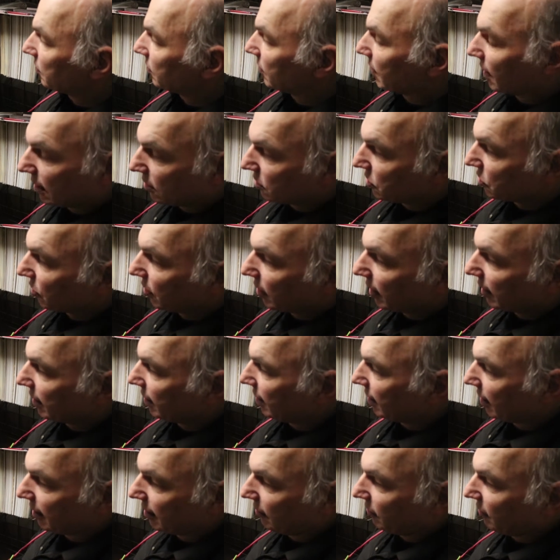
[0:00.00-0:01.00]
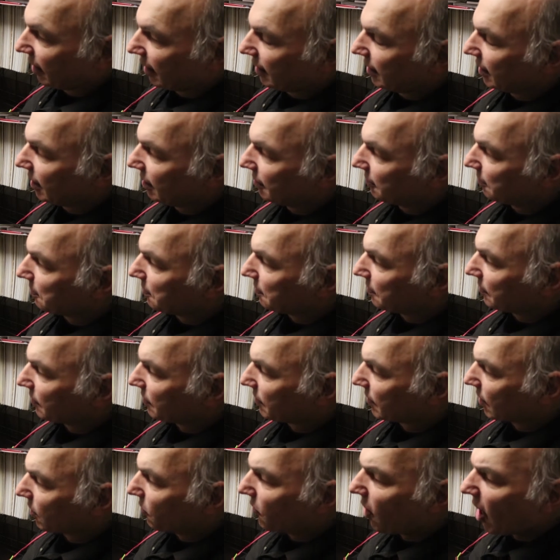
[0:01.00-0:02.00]
Enjoy, kind of idea.
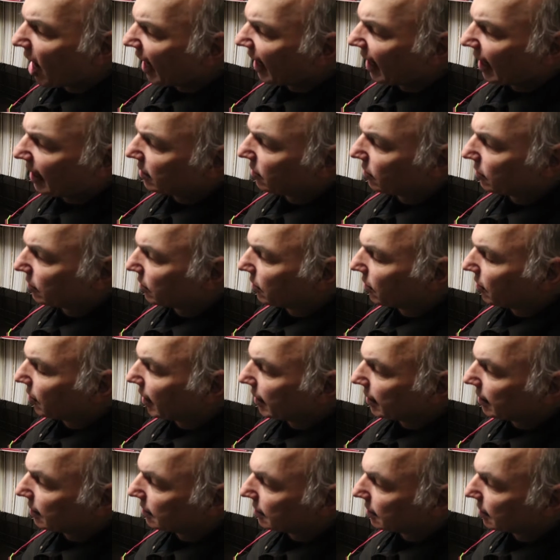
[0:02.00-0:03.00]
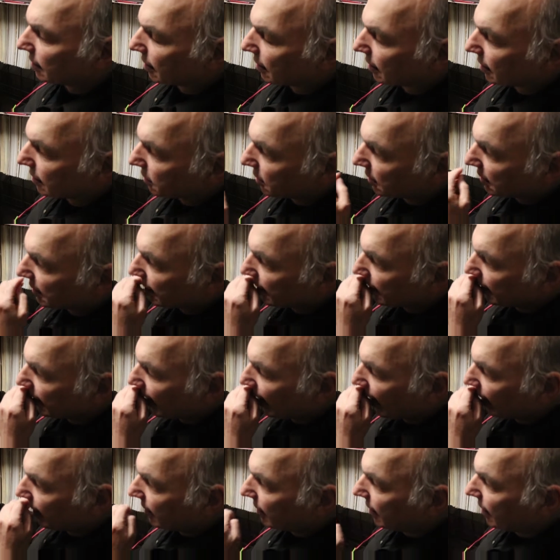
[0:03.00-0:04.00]
Why, I don't know. I just did
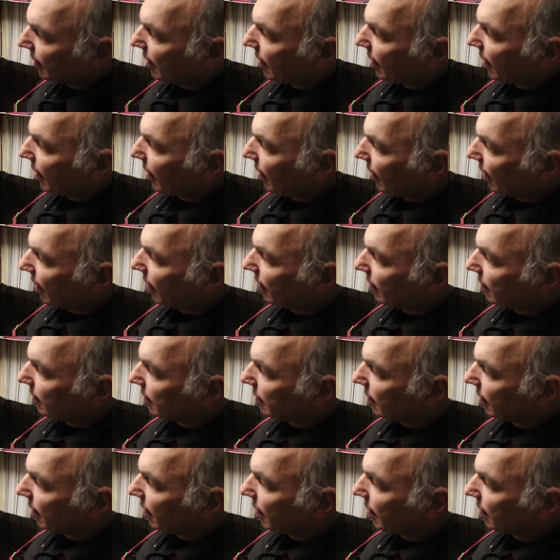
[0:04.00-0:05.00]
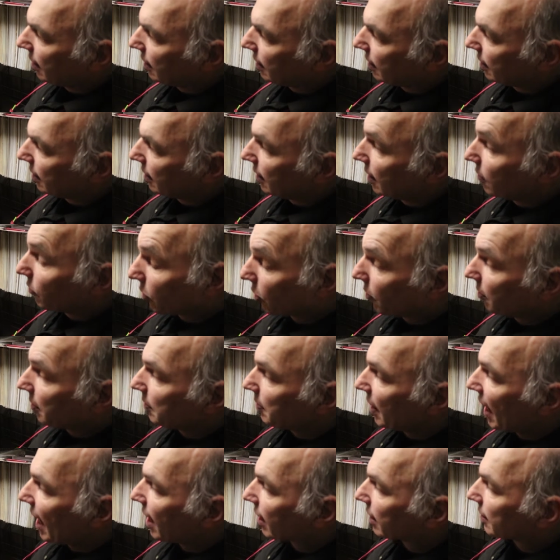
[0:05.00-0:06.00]
that. And he wrote me
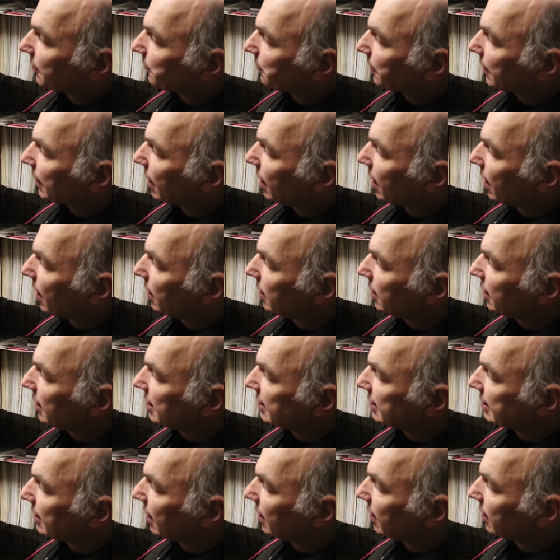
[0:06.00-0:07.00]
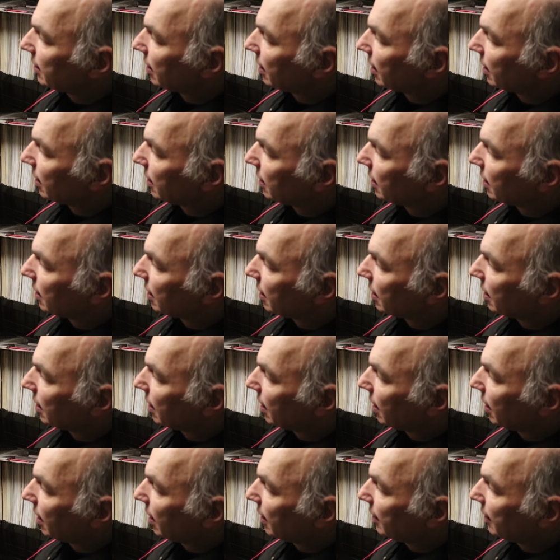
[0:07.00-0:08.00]
back, and he said
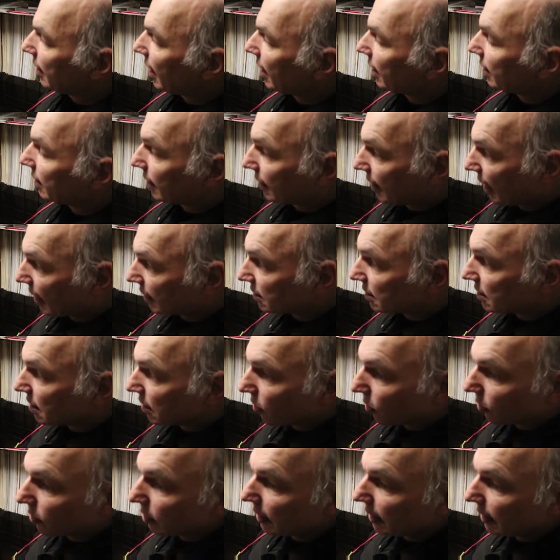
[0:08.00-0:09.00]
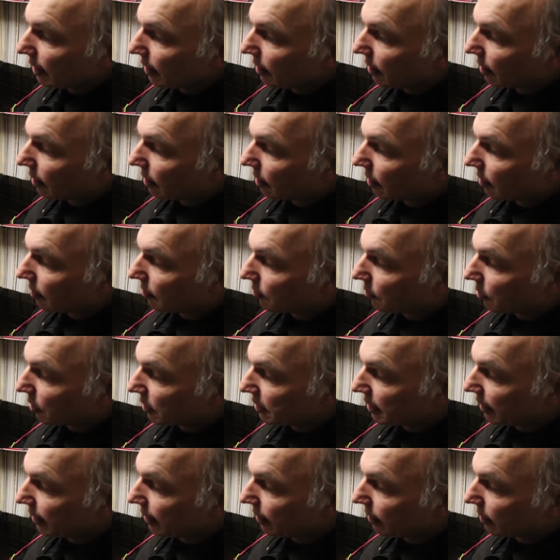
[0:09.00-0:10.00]
that's the only
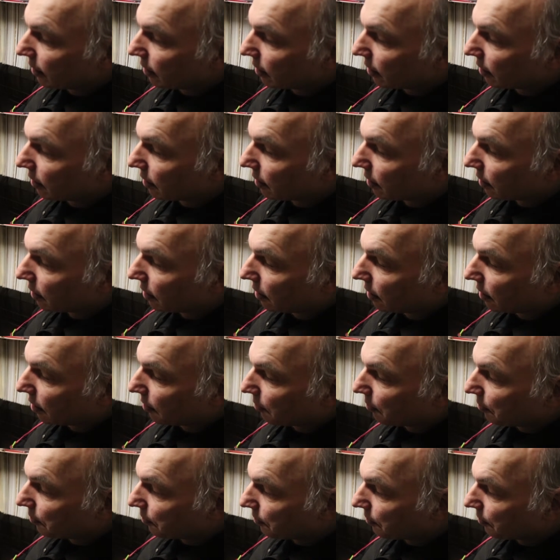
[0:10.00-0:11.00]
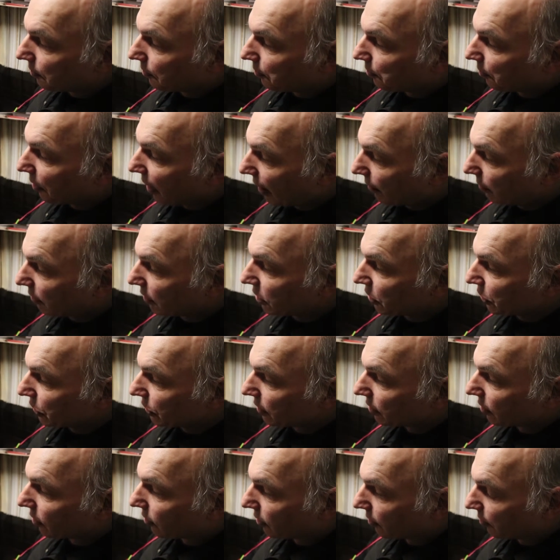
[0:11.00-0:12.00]
particular
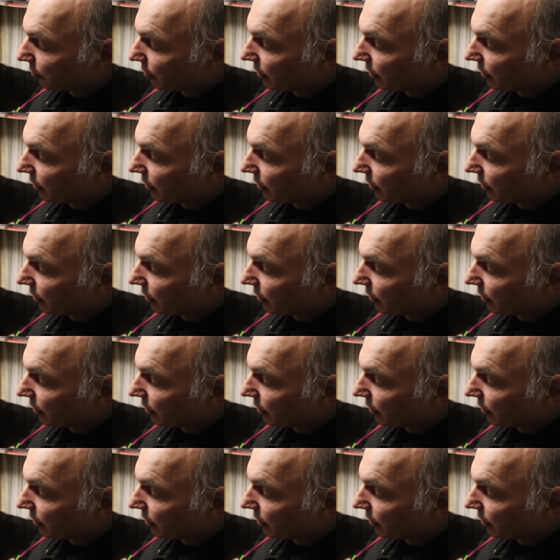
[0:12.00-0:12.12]
publisher, or the